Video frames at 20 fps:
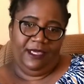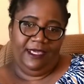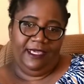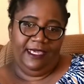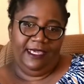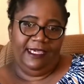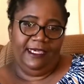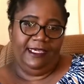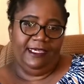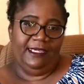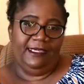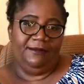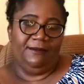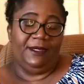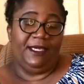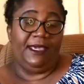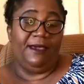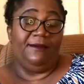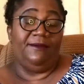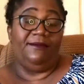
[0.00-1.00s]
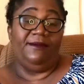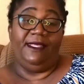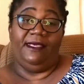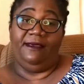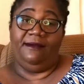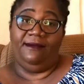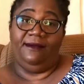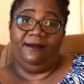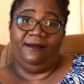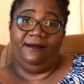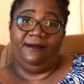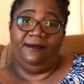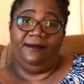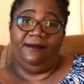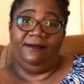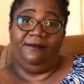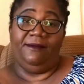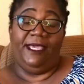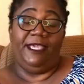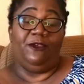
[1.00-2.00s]
He became
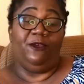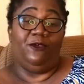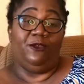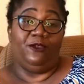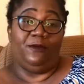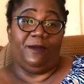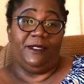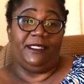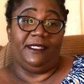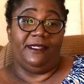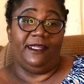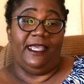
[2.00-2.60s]
my go-to person.